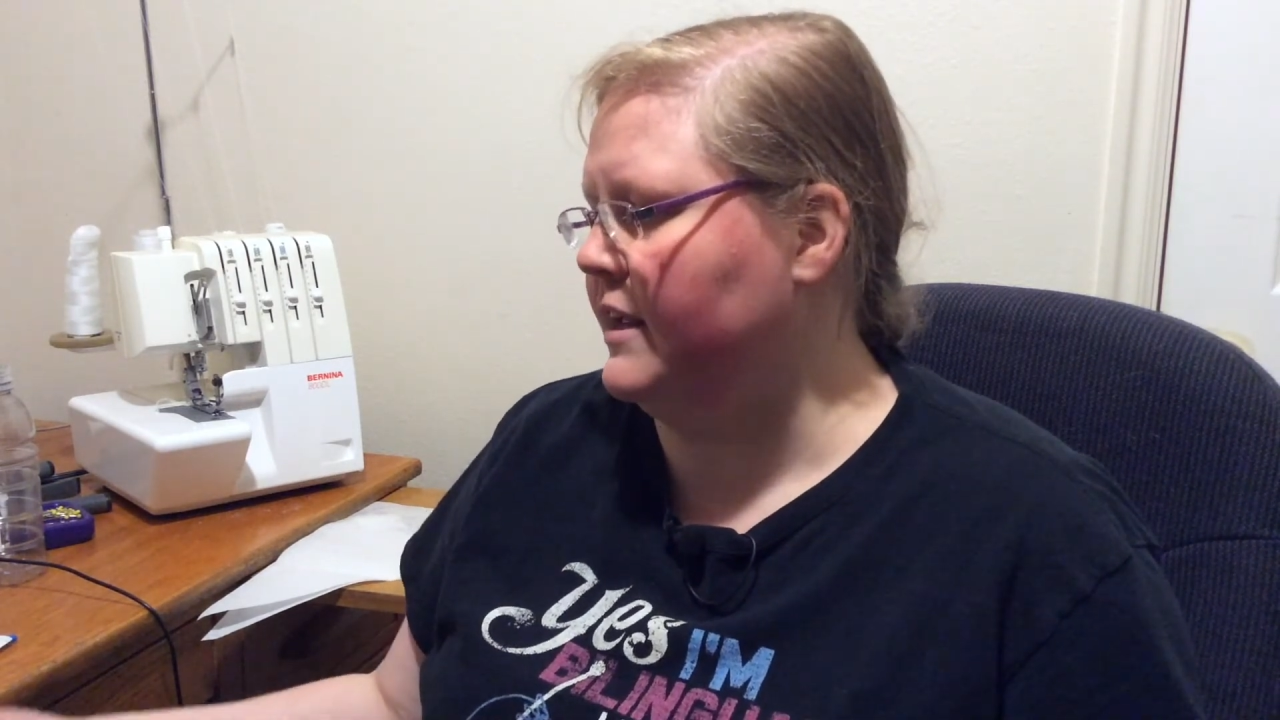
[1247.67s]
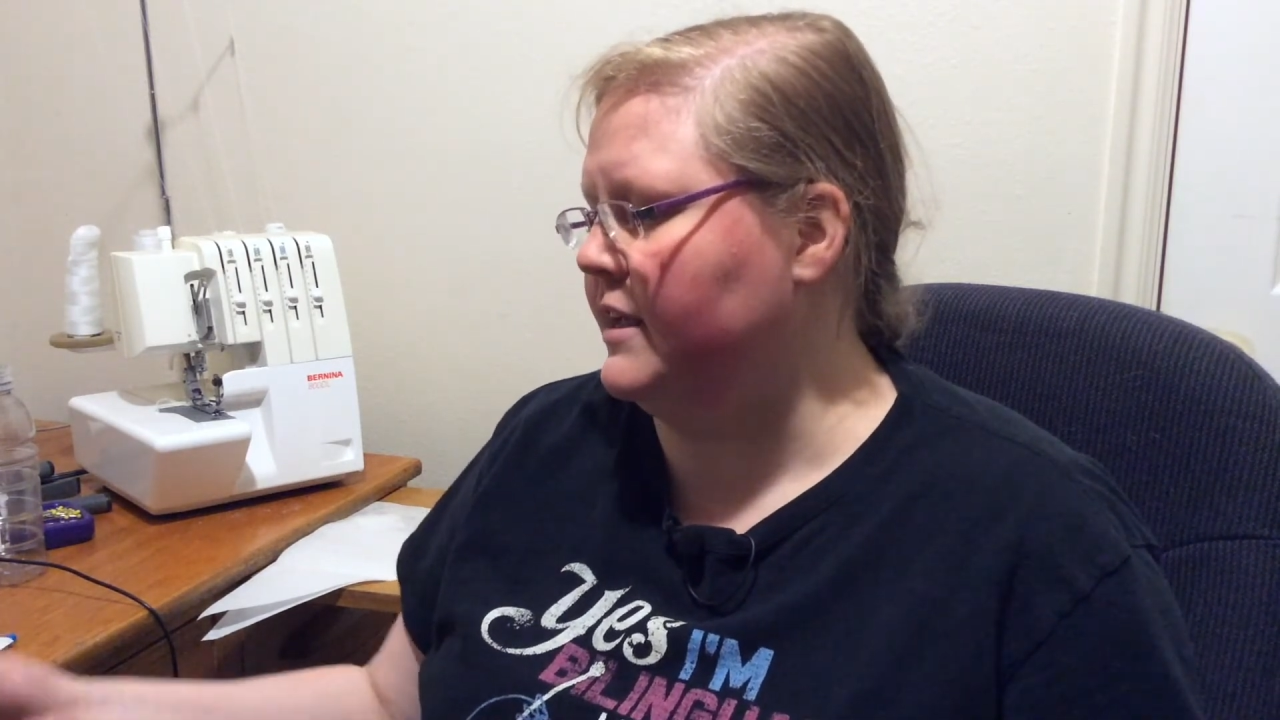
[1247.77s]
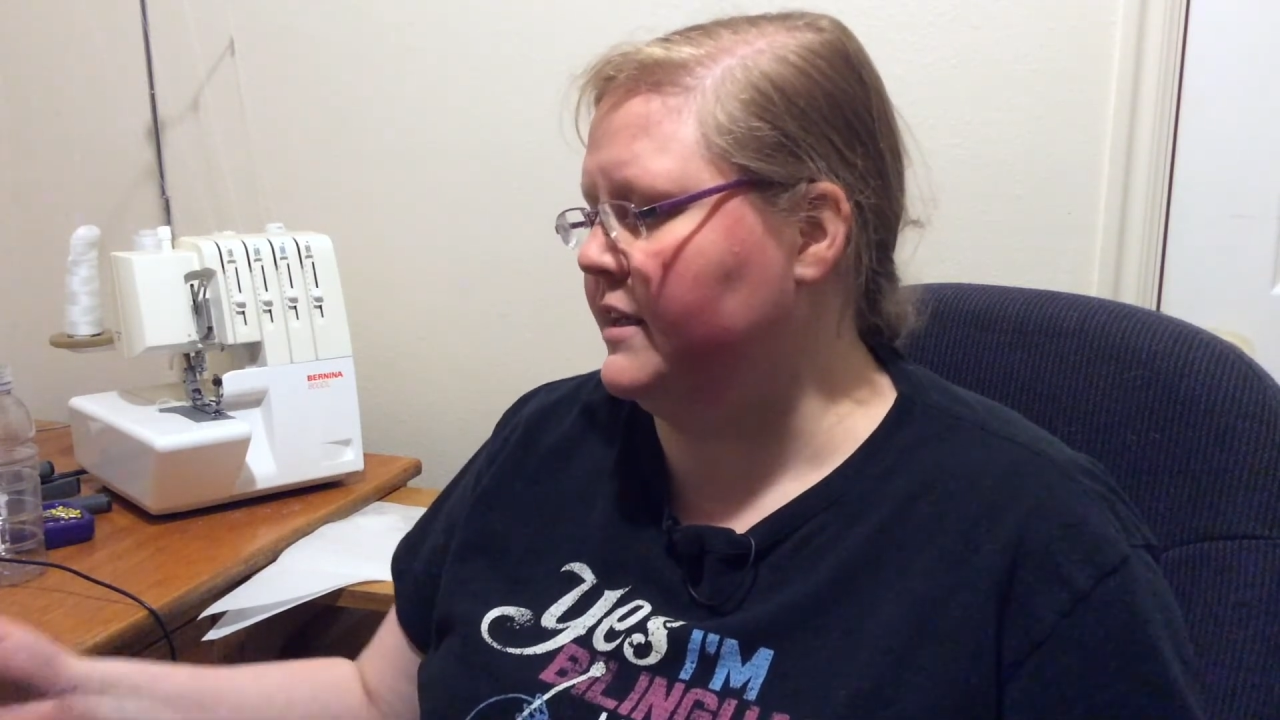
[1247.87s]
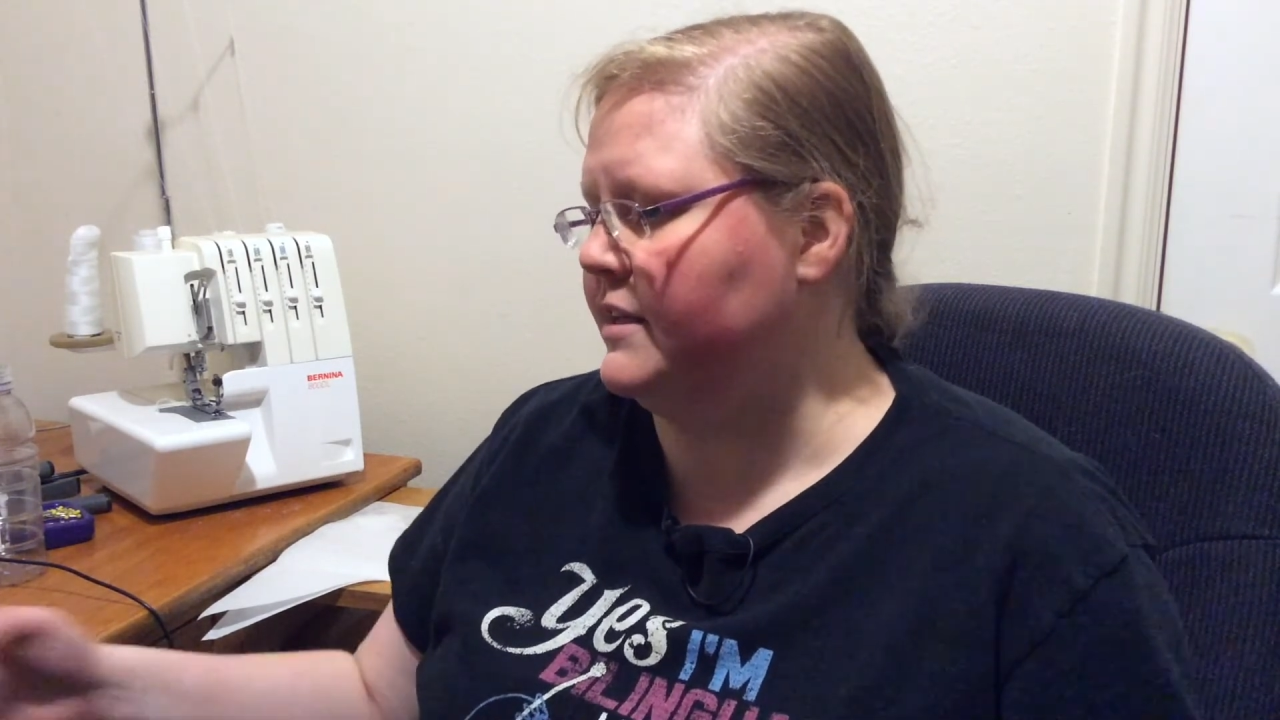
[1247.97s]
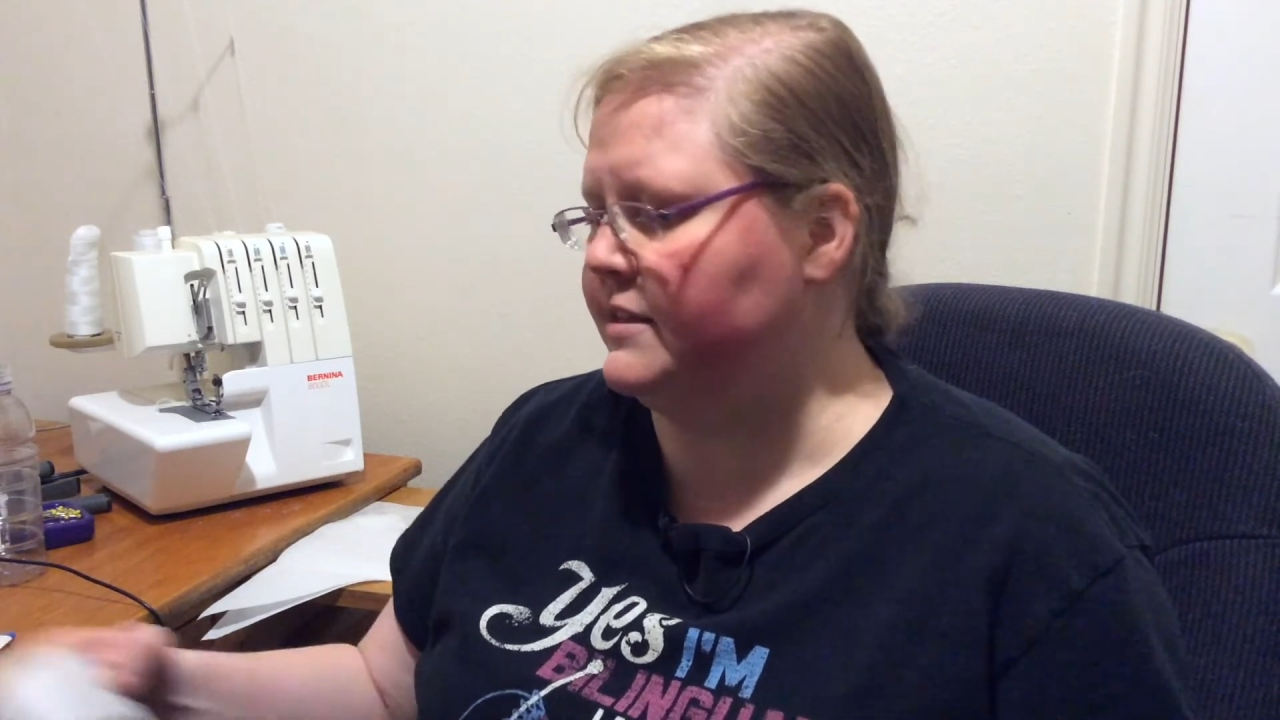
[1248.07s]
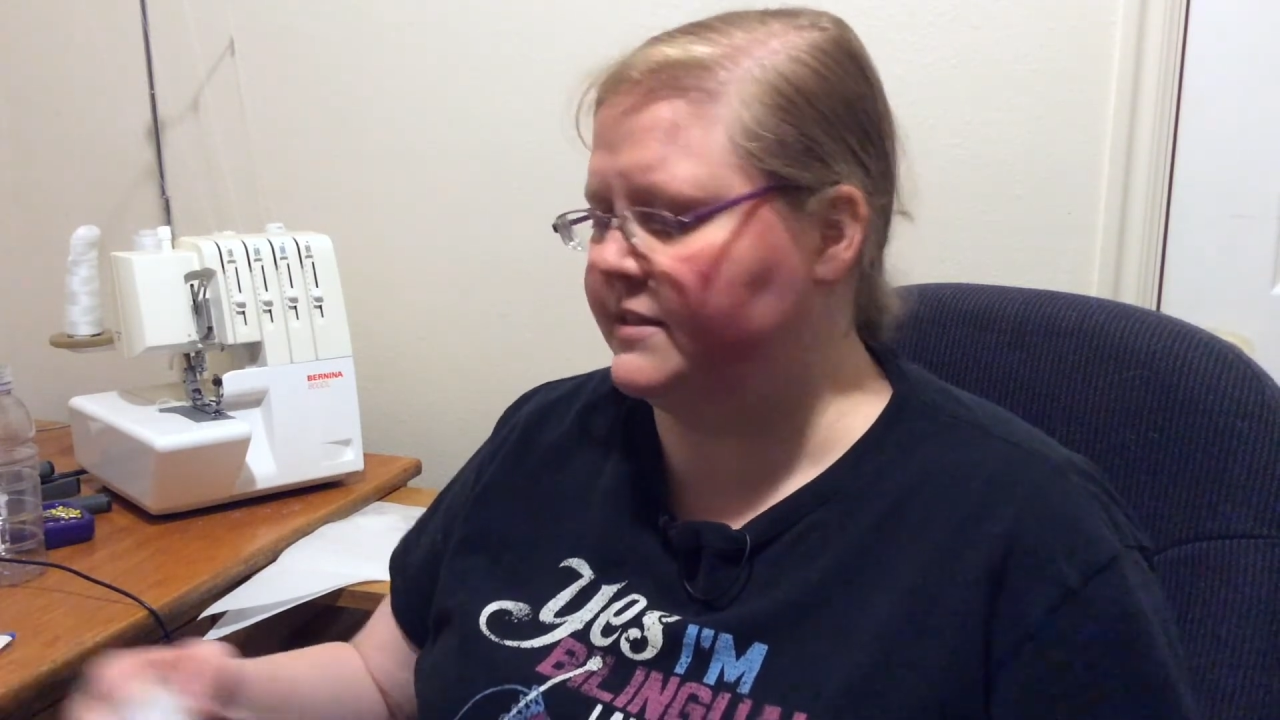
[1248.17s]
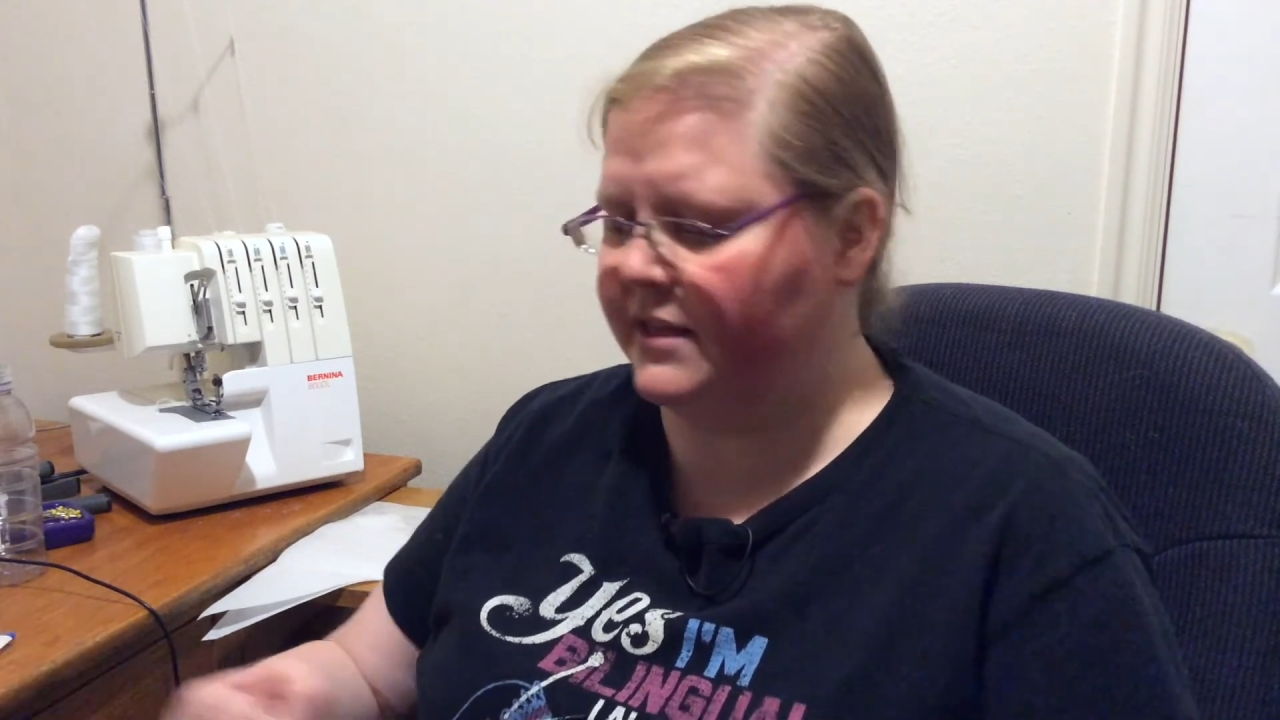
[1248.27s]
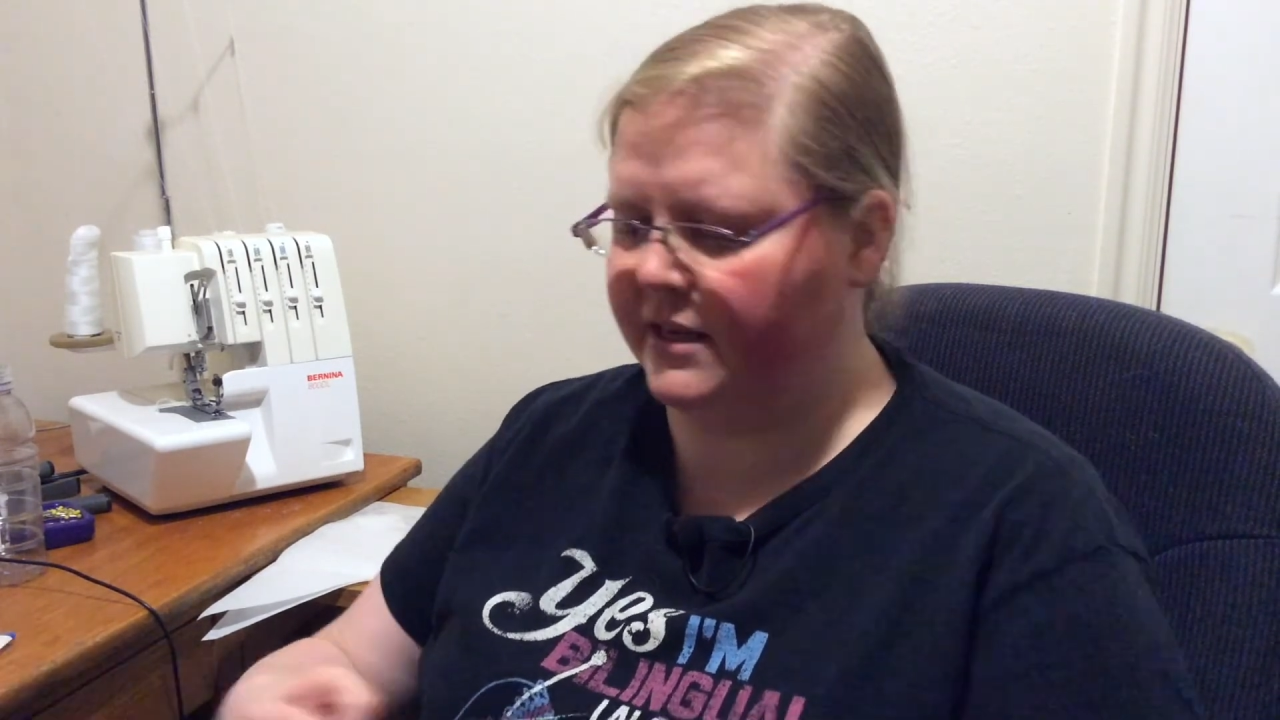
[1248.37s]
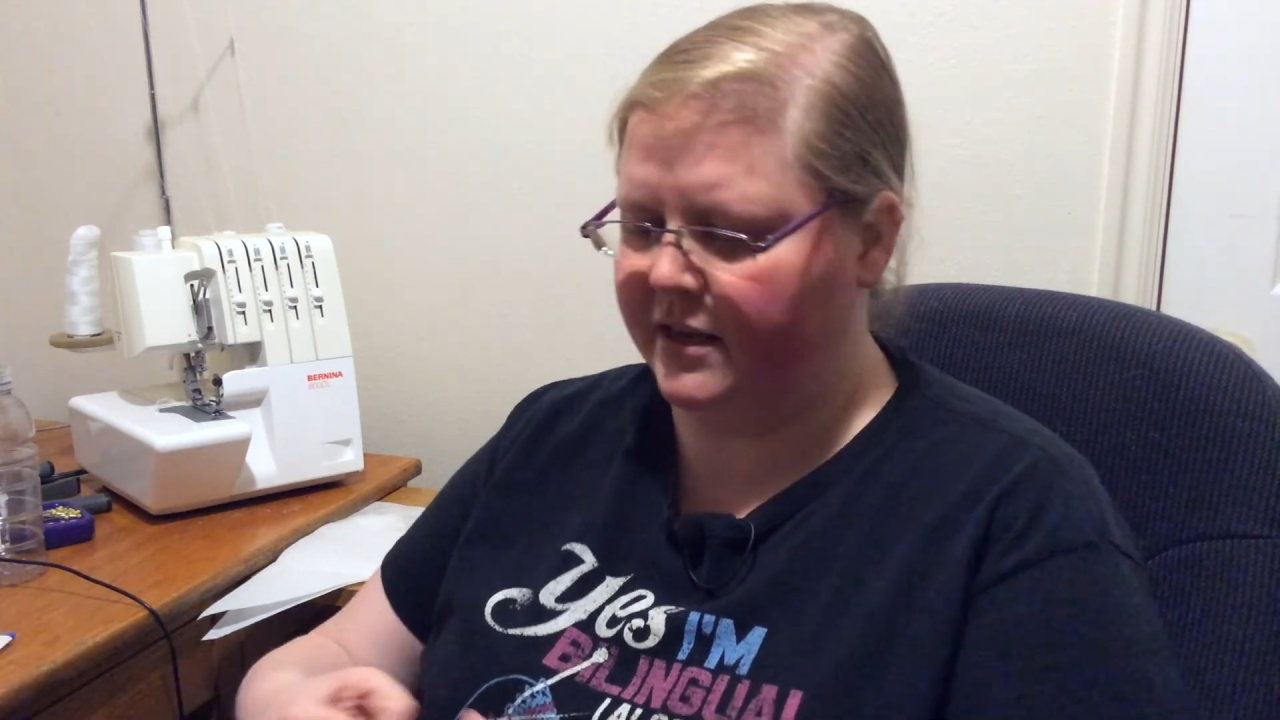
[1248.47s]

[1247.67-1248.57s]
is